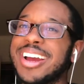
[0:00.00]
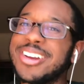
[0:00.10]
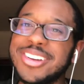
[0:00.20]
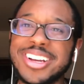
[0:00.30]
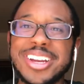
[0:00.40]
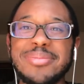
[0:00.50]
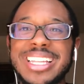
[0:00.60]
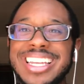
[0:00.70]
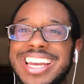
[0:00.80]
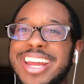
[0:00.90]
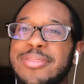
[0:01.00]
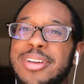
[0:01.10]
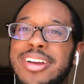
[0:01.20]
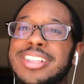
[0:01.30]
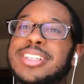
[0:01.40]
I know you're gonna be looking at me
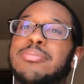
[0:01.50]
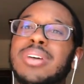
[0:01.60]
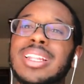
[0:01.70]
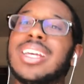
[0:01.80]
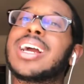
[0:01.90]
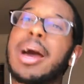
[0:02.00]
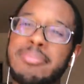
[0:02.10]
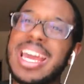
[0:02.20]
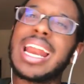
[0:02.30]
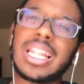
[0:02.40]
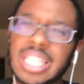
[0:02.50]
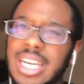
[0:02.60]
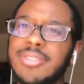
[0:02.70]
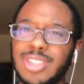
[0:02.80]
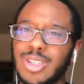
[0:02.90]
crazy, but look, I man, I
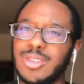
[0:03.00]
love you.